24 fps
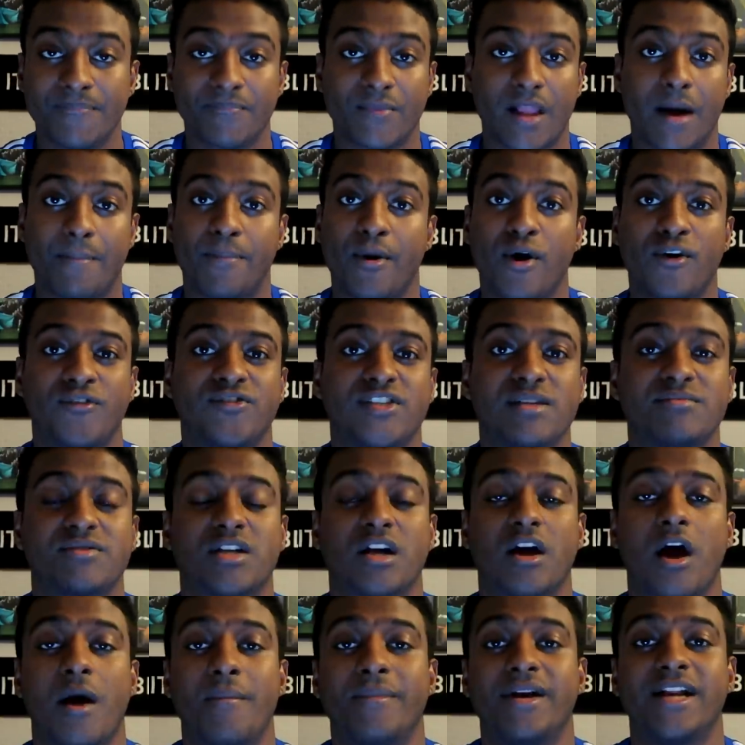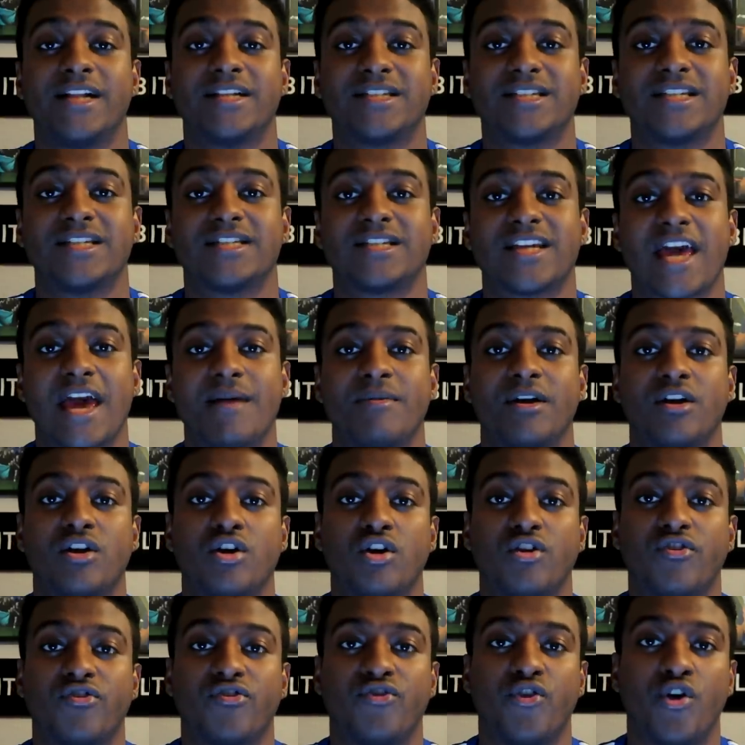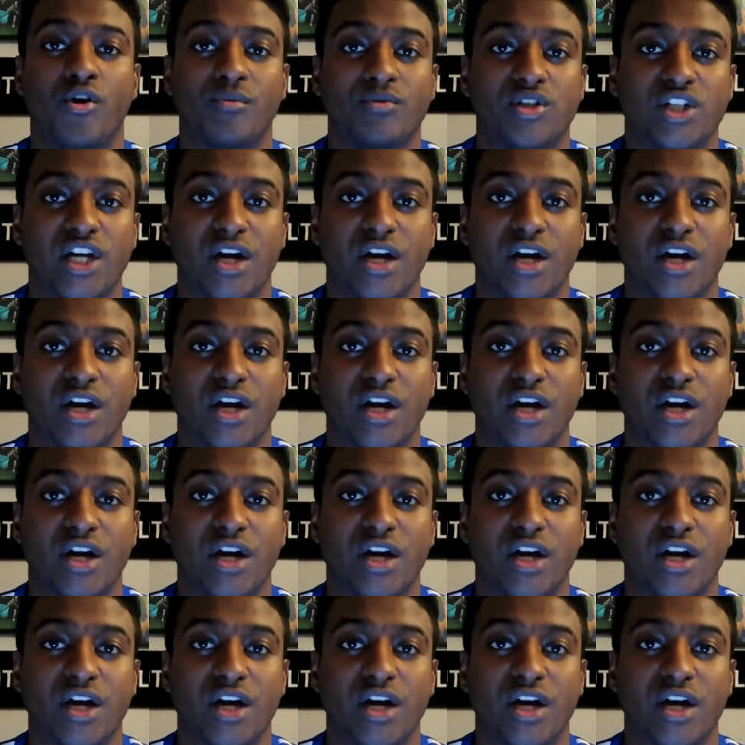Now, both teams are coming into this game in good form.